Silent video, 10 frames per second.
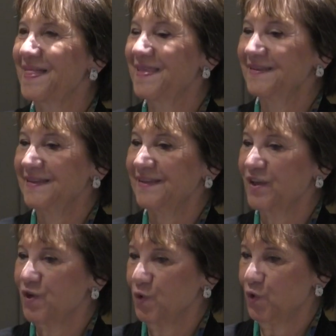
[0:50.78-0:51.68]
This is a
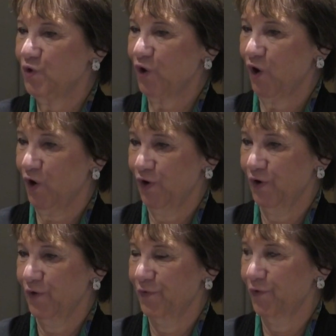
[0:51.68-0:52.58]
huge
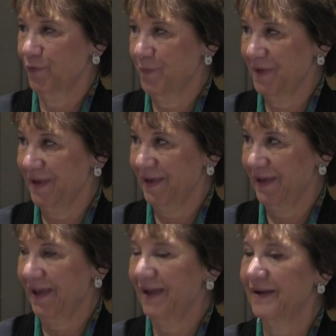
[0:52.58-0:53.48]
honor for
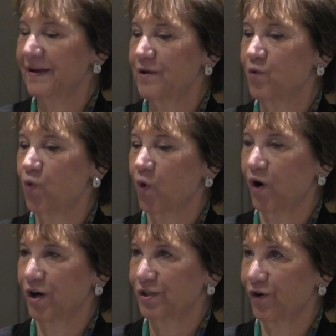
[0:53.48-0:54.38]
me and a
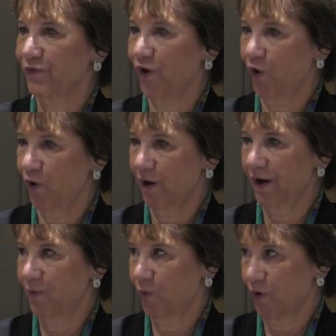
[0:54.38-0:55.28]
reward of all
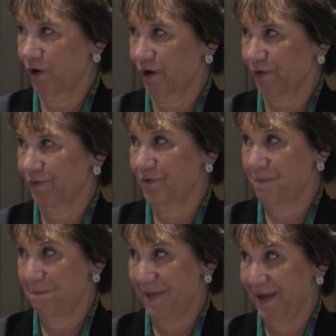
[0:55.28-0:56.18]
our work through
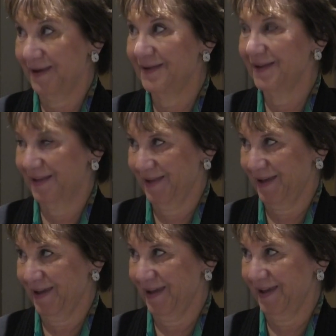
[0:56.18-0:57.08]
many
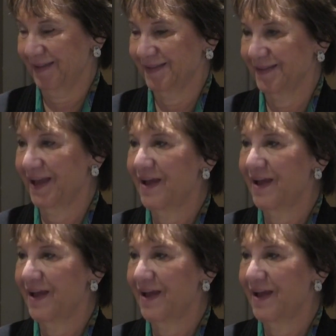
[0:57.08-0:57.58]
decades